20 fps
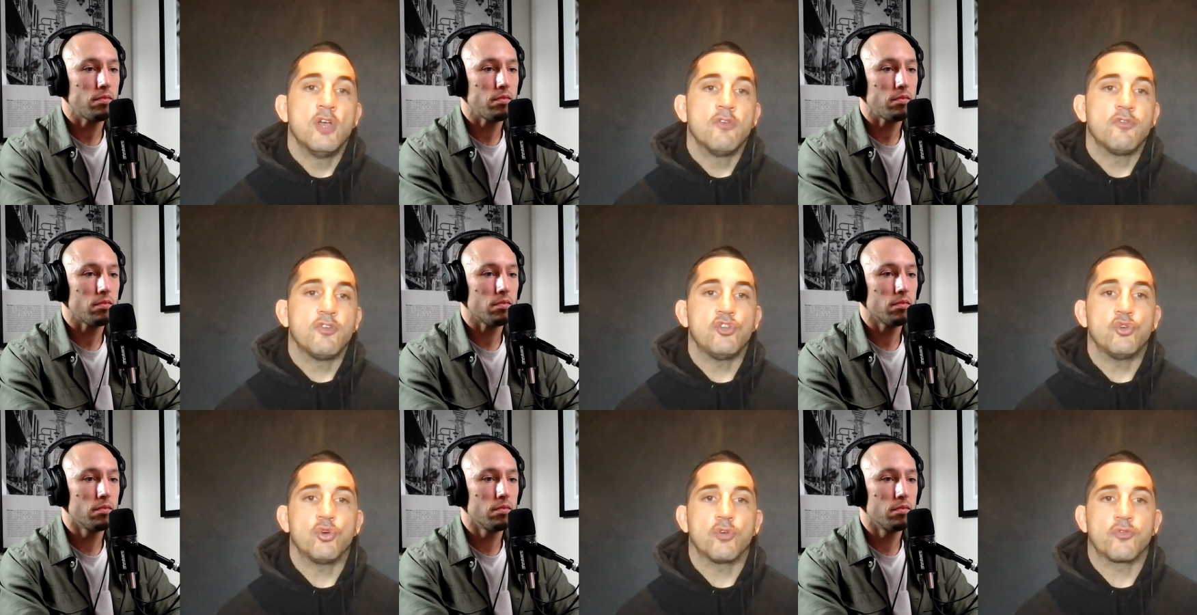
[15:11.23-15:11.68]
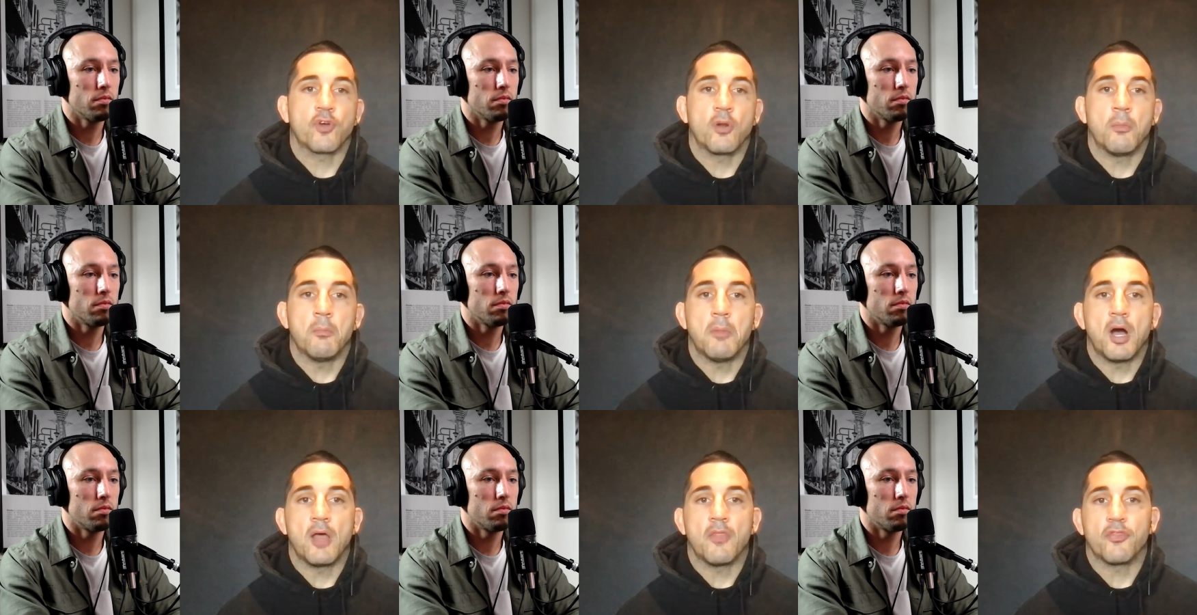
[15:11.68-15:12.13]
Speaker 1: If you do it for a
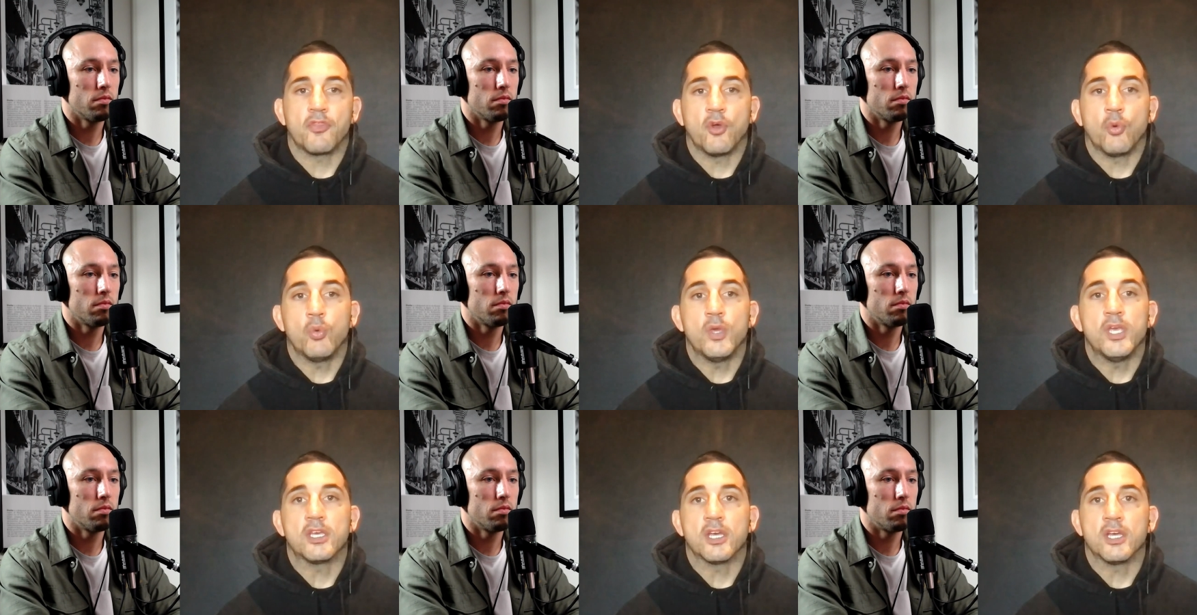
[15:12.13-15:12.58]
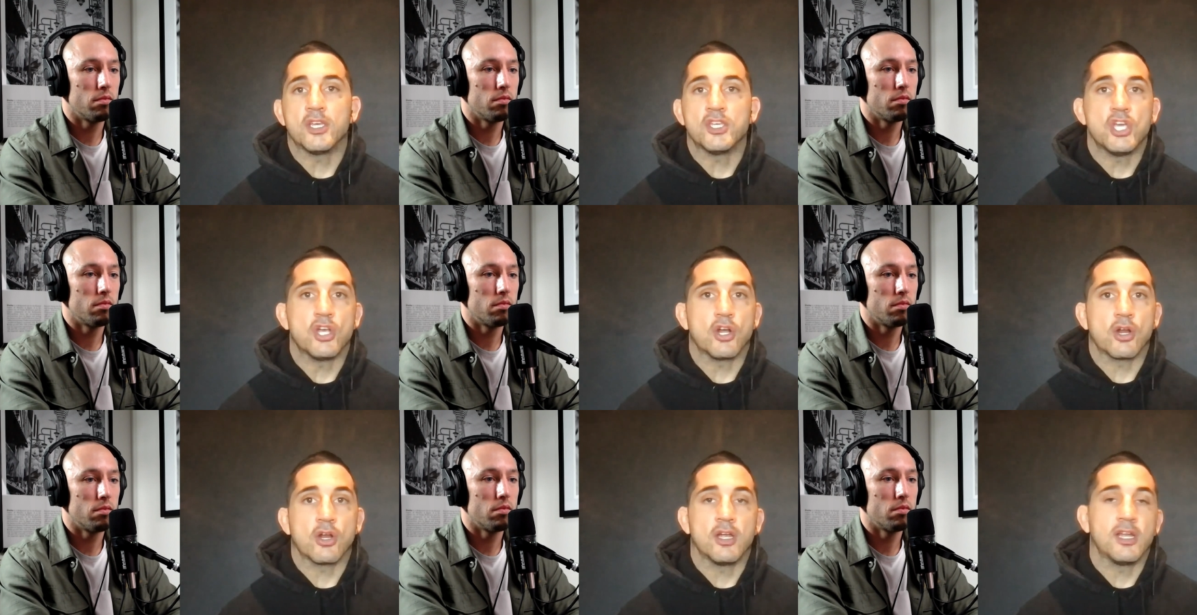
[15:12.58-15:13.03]
month, a week, a
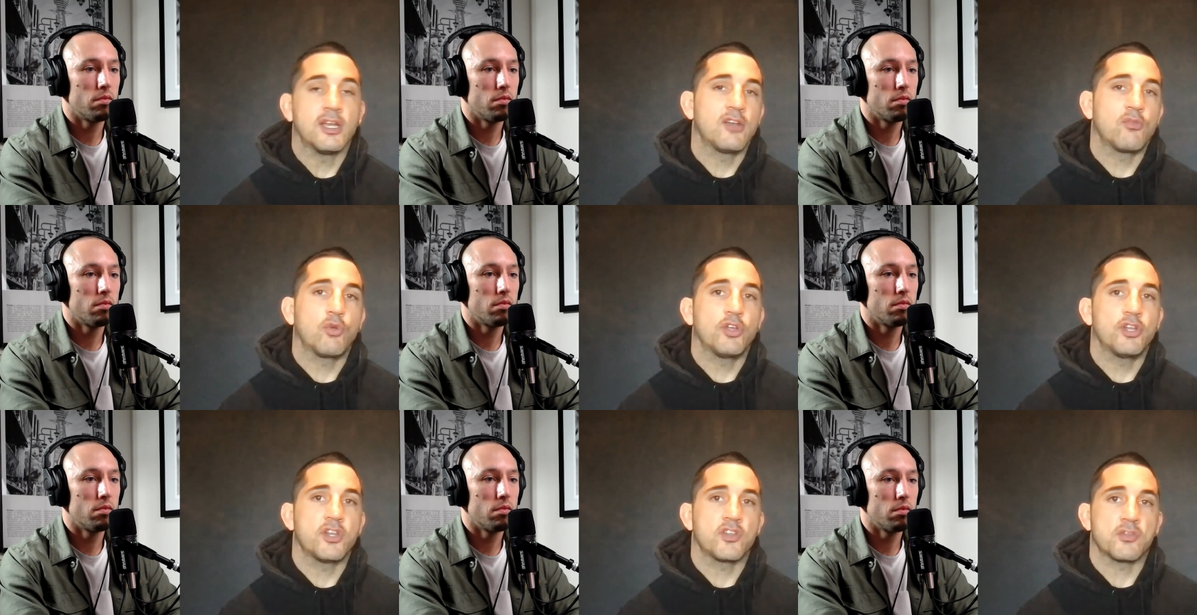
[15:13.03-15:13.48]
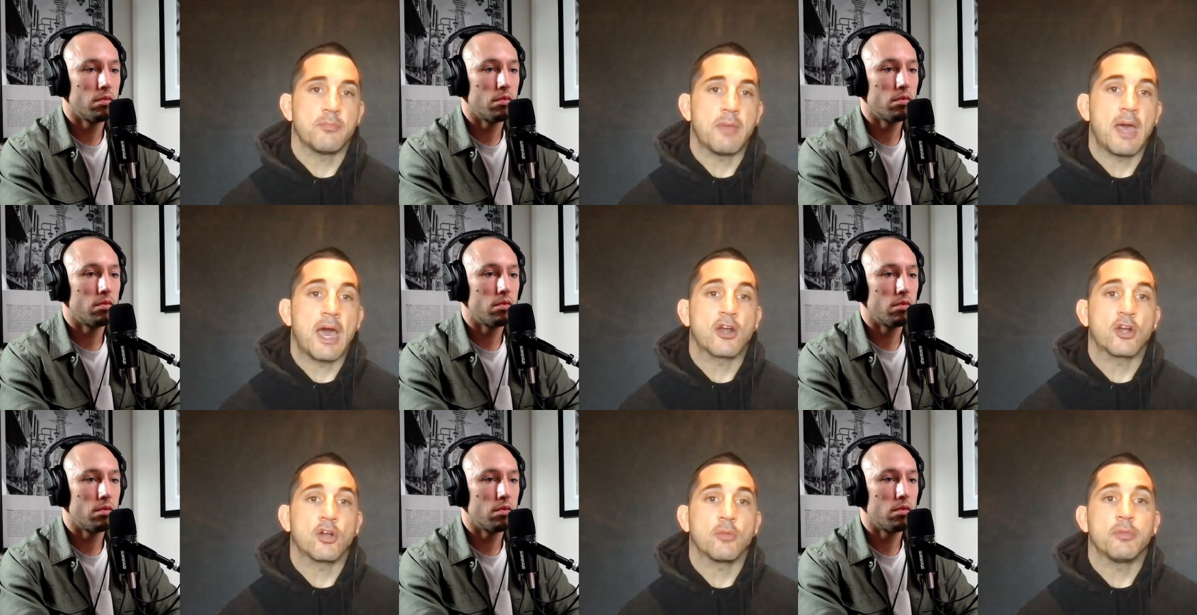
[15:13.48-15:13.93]
year, it really doesn't
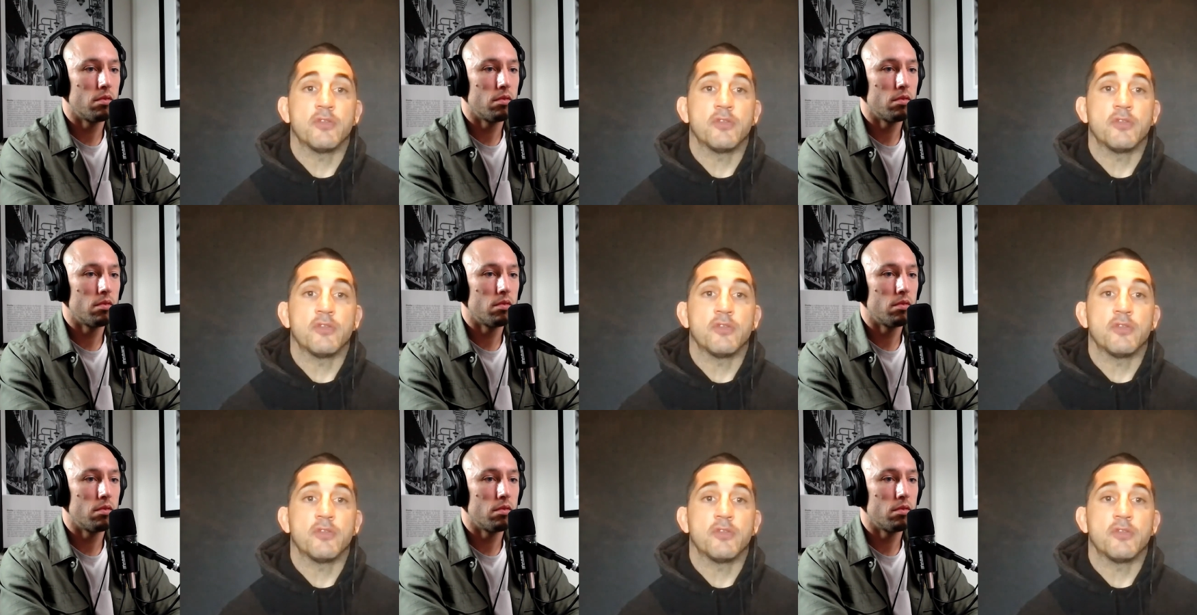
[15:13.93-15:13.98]
matter.